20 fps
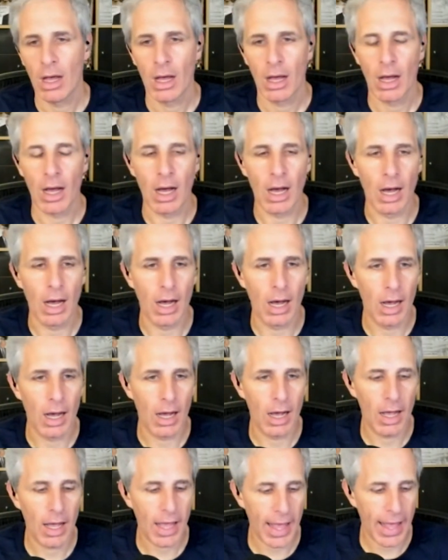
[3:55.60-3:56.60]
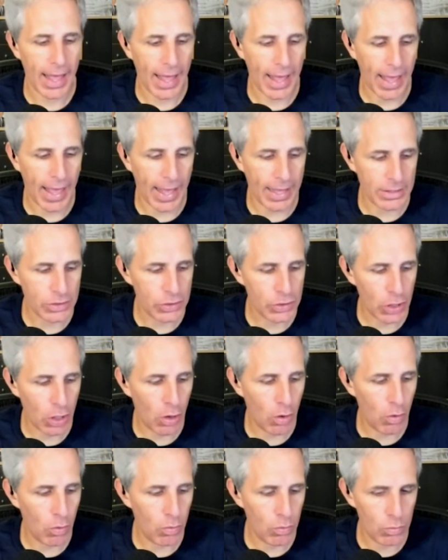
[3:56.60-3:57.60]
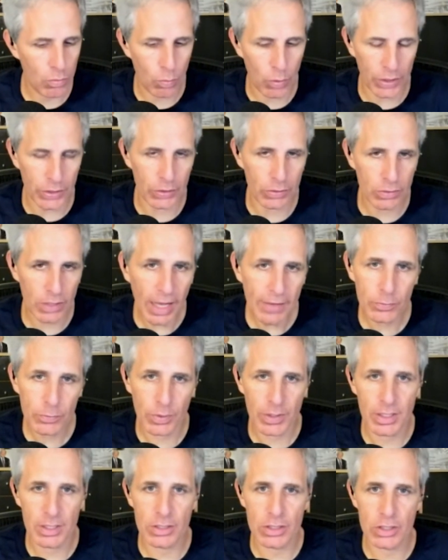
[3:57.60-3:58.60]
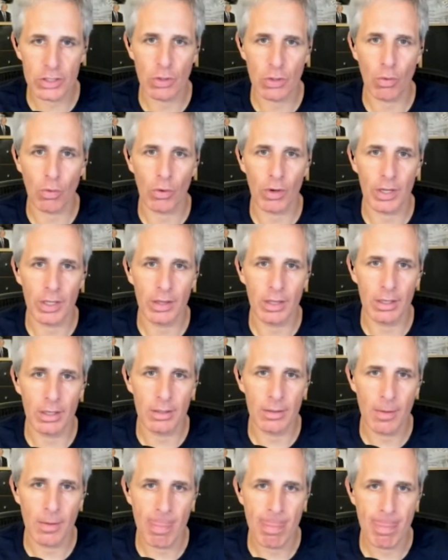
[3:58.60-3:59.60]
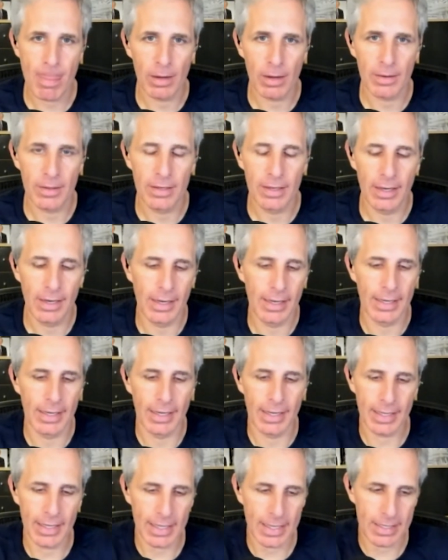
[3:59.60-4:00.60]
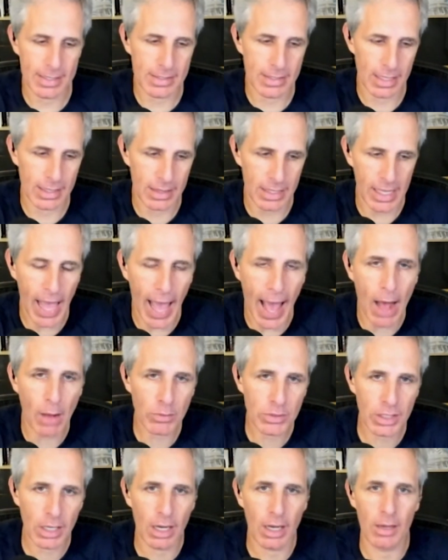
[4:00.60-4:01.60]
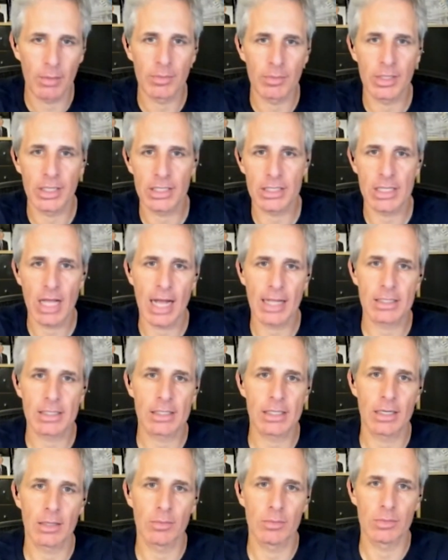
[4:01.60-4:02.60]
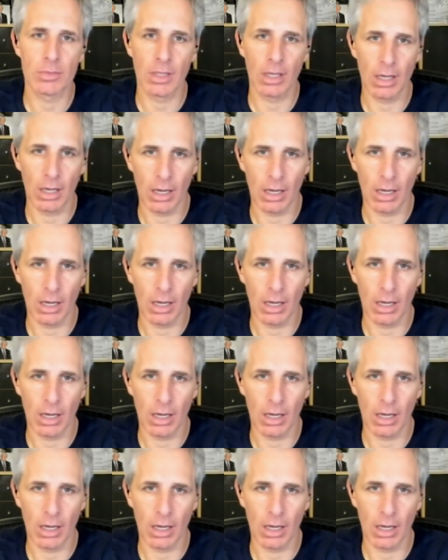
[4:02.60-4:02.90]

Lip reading: that. And so what you're left with is a story that is that the outcome is not some